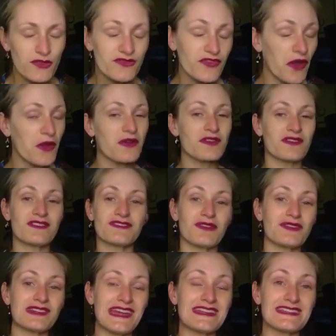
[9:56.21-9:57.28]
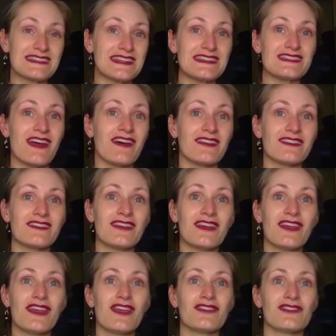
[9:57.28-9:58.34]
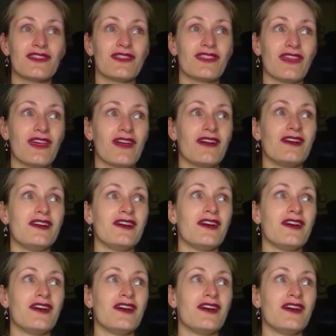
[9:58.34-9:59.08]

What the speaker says: focused on getting it done so that